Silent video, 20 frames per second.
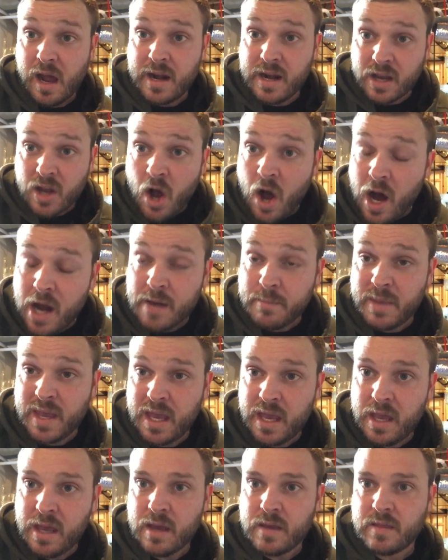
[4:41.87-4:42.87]
an
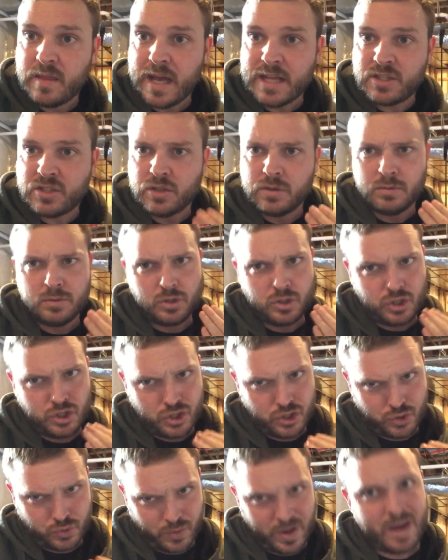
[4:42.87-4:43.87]
economy that's
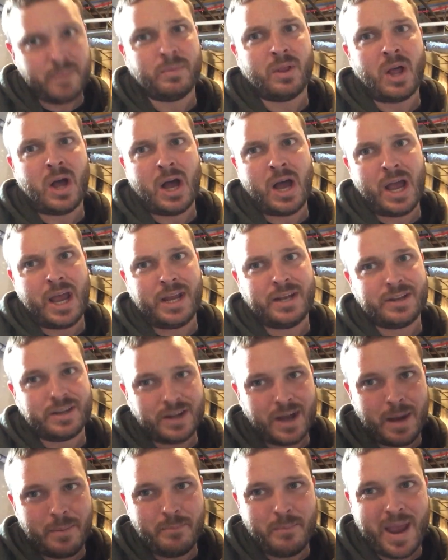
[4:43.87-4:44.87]
streamlined,
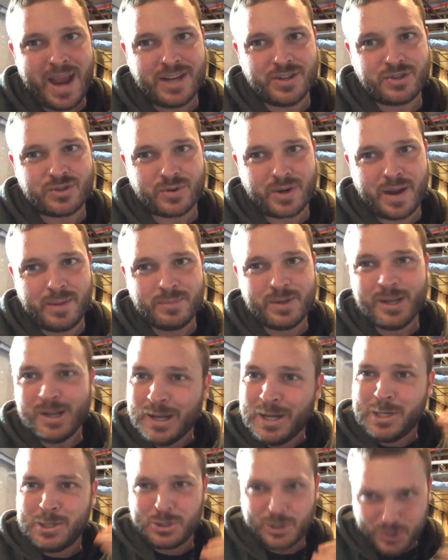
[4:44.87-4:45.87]
not mainstreamed,
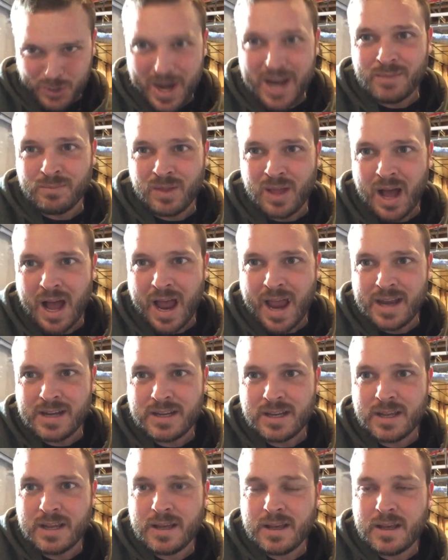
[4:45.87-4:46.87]

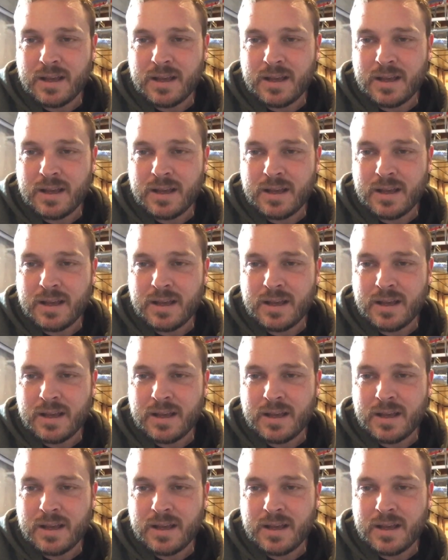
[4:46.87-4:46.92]
streamlined,